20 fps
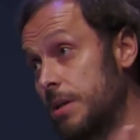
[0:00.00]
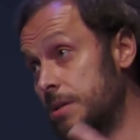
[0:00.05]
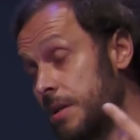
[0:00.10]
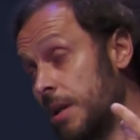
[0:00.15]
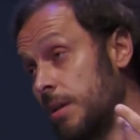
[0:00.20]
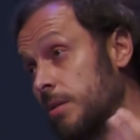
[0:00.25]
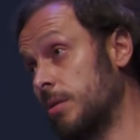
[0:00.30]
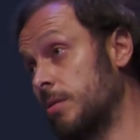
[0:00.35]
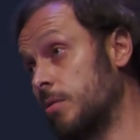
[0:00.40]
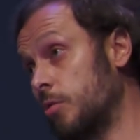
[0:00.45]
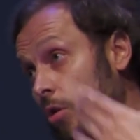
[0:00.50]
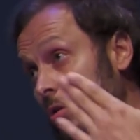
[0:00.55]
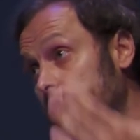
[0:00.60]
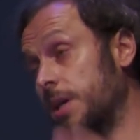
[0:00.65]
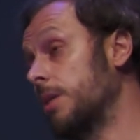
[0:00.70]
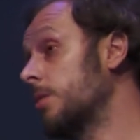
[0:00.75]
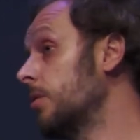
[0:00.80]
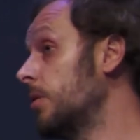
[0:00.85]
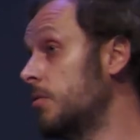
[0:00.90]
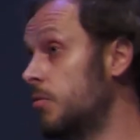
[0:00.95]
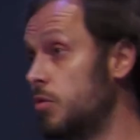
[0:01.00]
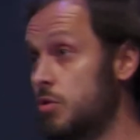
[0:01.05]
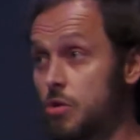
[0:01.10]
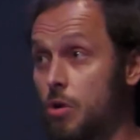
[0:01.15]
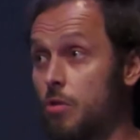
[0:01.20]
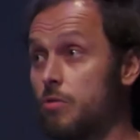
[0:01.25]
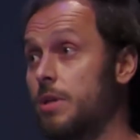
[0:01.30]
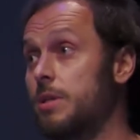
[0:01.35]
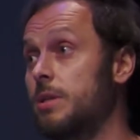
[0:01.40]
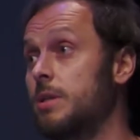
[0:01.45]
is that Claude Eatherly was
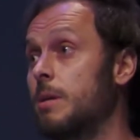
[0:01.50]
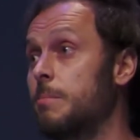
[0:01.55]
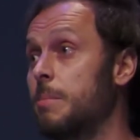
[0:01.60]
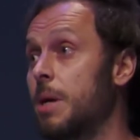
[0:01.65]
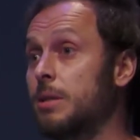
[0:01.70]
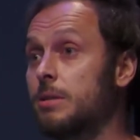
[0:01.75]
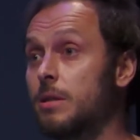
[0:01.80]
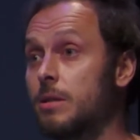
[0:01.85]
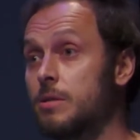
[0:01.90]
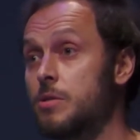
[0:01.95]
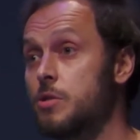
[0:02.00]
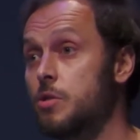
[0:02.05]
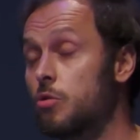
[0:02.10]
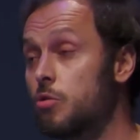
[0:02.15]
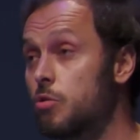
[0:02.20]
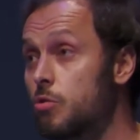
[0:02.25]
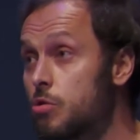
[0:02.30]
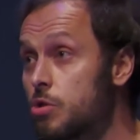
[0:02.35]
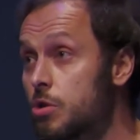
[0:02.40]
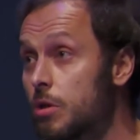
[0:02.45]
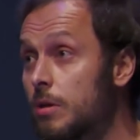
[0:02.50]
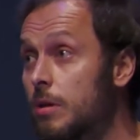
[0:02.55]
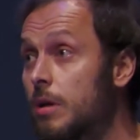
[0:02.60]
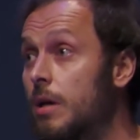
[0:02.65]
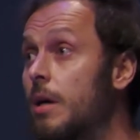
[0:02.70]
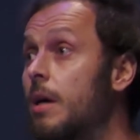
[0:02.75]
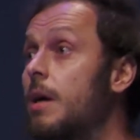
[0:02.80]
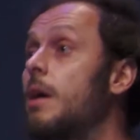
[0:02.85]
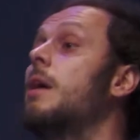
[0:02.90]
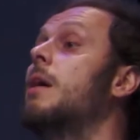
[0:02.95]
already in a mental institution.
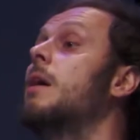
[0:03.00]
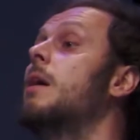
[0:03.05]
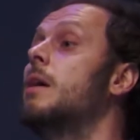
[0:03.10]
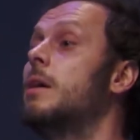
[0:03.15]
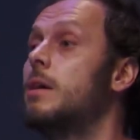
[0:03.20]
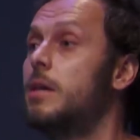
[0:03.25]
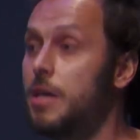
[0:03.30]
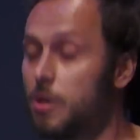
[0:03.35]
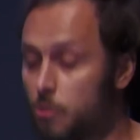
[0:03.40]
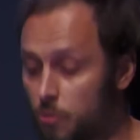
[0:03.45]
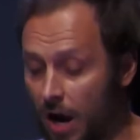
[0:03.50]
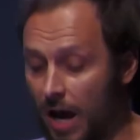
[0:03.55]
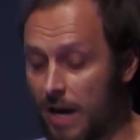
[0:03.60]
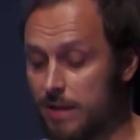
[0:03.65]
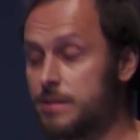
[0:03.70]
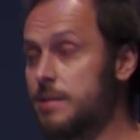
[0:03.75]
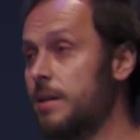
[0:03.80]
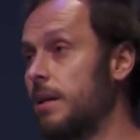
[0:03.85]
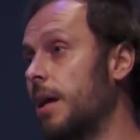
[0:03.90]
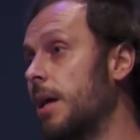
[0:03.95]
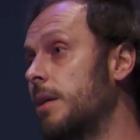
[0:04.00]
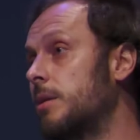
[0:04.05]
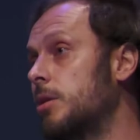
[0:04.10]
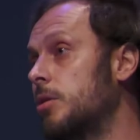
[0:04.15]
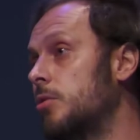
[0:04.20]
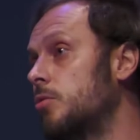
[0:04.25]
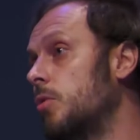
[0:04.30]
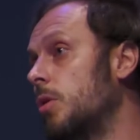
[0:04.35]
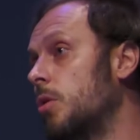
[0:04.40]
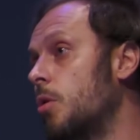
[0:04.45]
He writes a letter
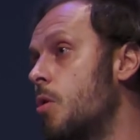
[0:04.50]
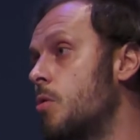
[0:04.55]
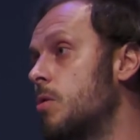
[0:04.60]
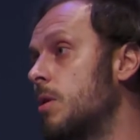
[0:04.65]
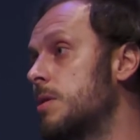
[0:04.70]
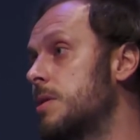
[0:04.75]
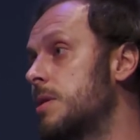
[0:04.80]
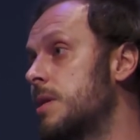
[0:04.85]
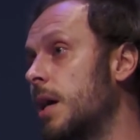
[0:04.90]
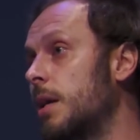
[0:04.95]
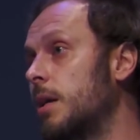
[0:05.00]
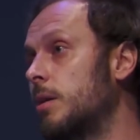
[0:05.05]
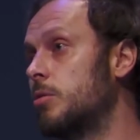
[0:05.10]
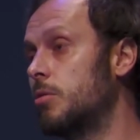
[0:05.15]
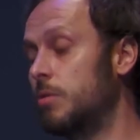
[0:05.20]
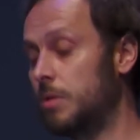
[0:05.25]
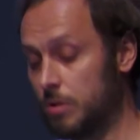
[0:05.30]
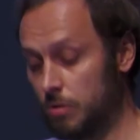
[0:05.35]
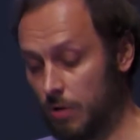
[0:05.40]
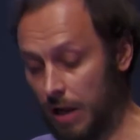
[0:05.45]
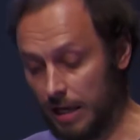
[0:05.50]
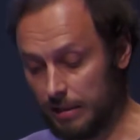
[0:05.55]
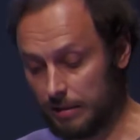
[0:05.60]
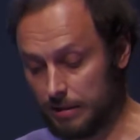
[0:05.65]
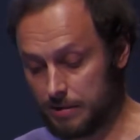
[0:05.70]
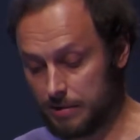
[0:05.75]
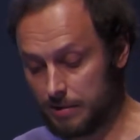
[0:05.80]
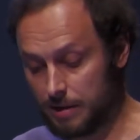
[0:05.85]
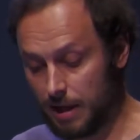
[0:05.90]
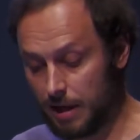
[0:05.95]
to a local senator in the
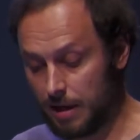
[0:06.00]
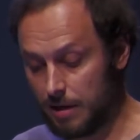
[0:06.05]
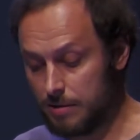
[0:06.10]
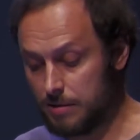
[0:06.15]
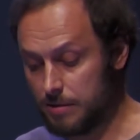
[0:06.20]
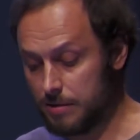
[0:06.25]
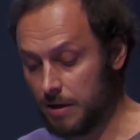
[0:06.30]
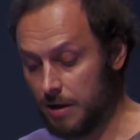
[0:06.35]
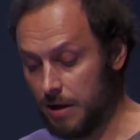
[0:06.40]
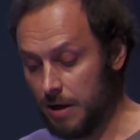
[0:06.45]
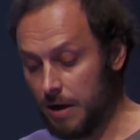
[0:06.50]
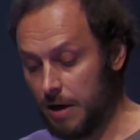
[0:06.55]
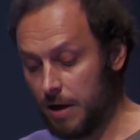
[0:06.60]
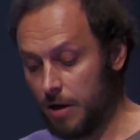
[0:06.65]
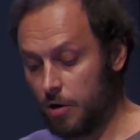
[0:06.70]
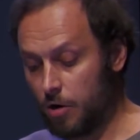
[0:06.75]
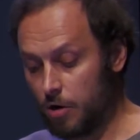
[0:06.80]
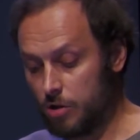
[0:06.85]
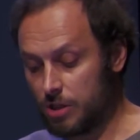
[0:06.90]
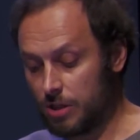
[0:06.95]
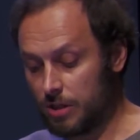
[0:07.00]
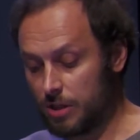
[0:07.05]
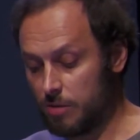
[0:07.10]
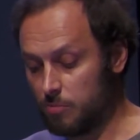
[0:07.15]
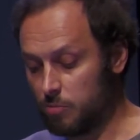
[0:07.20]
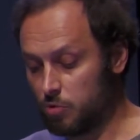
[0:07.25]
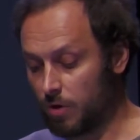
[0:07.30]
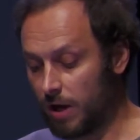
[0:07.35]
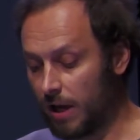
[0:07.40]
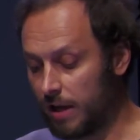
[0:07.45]
United States urging
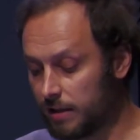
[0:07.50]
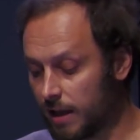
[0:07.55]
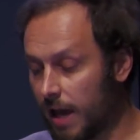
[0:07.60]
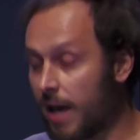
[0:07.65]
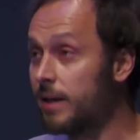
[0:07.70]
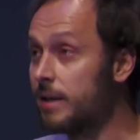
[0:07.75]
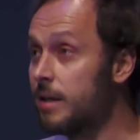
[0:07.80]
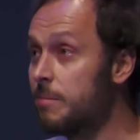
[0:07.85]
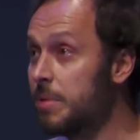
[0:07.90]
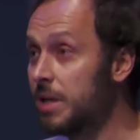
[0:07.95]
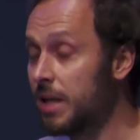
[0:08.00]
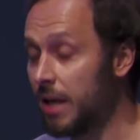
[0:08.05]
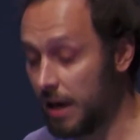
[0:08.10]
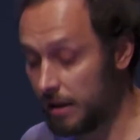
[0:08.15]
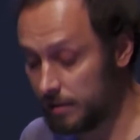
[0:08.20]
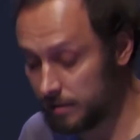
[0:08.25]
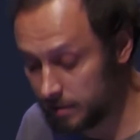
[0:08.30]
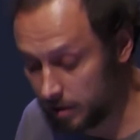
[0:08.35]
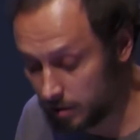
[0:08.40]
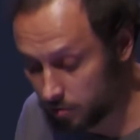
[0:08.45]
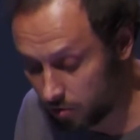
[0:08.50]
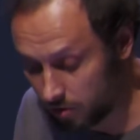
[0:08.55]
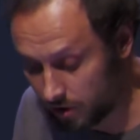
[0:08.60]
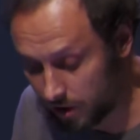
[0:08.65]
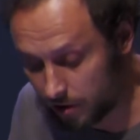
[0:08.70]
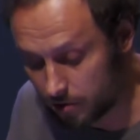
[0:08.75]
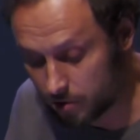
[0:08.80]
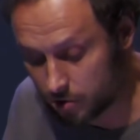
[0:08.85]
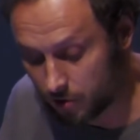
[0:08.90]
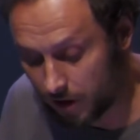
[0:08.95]
him to el eliminate the
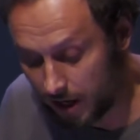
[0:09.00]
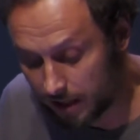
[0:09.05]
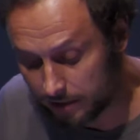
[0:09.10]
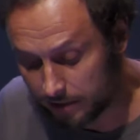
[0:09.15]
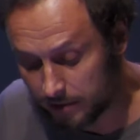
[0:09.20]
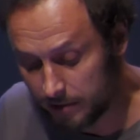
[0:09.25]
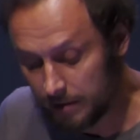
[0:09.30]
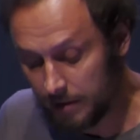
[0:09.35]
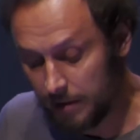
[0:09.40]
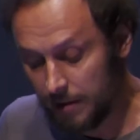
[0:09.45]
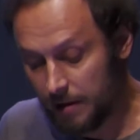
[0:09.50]
nuclear threat,